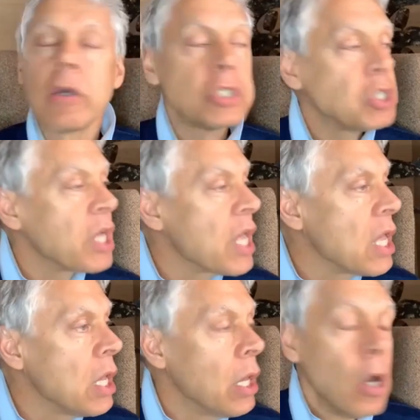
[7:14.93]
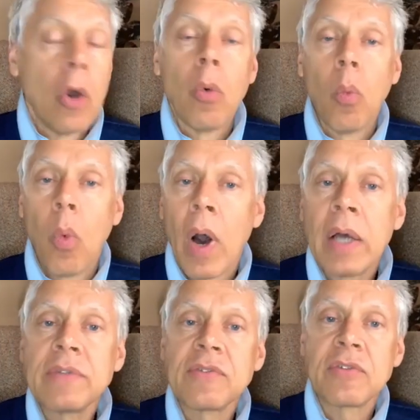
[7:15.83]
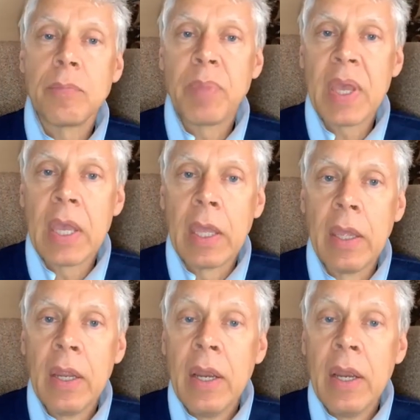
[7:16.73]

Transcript: or she wants to be.